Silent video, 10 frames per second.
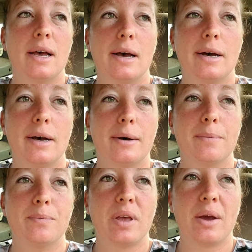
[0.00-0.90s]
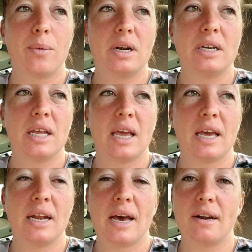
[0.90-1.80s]
Um, I wanted to
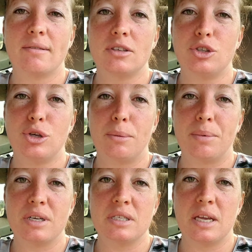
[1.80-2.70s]
get out of the junipers